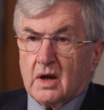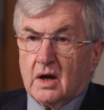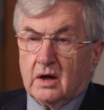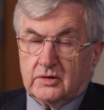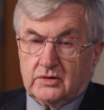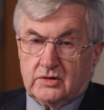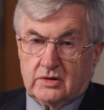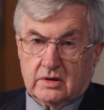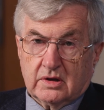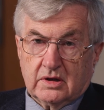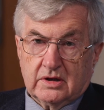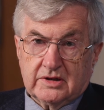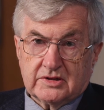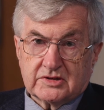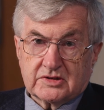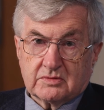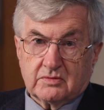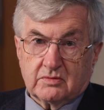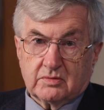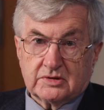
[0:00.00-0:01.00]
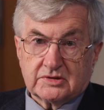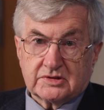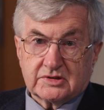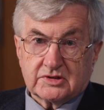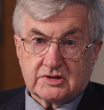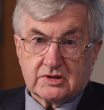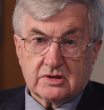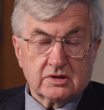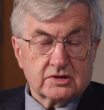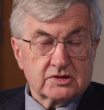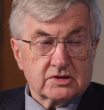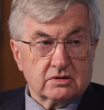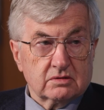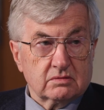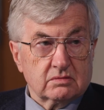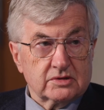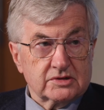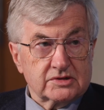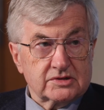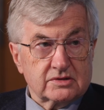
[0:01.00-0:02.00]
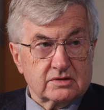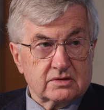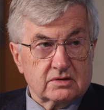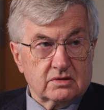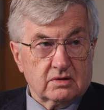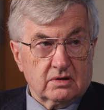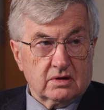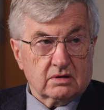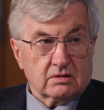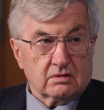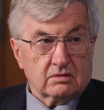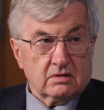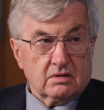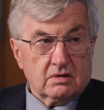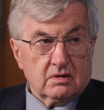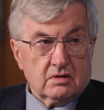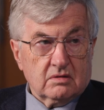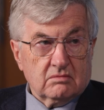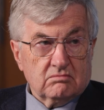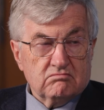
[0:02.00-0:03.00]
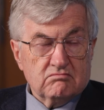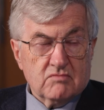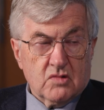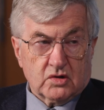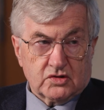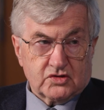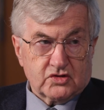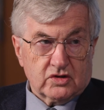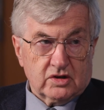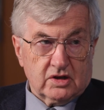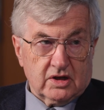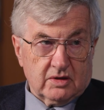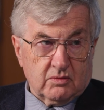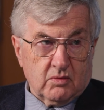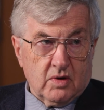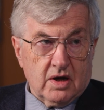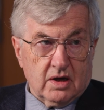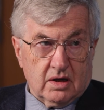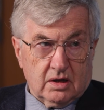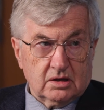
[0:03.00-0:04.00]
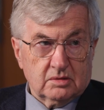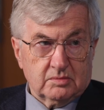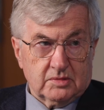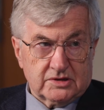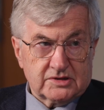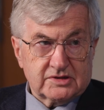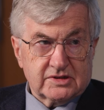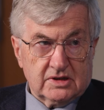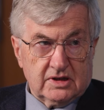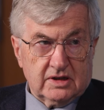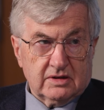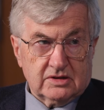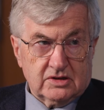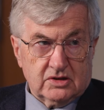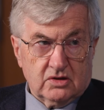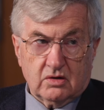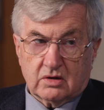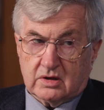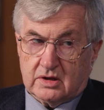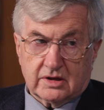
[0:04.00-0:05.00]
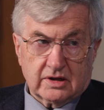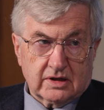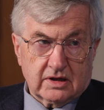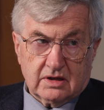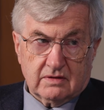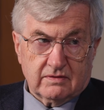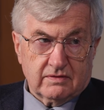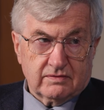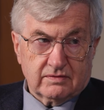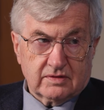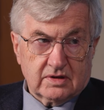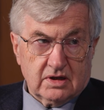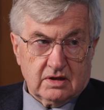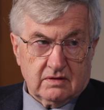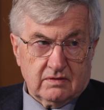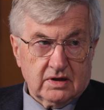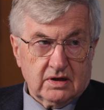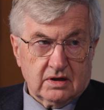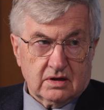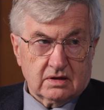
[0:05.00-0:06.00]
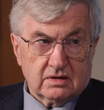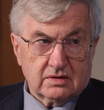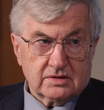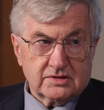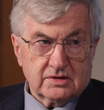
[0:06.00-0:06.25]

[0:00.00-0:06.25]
under the leadership of Winston Churchill was doing moderately well, but still not going to give in.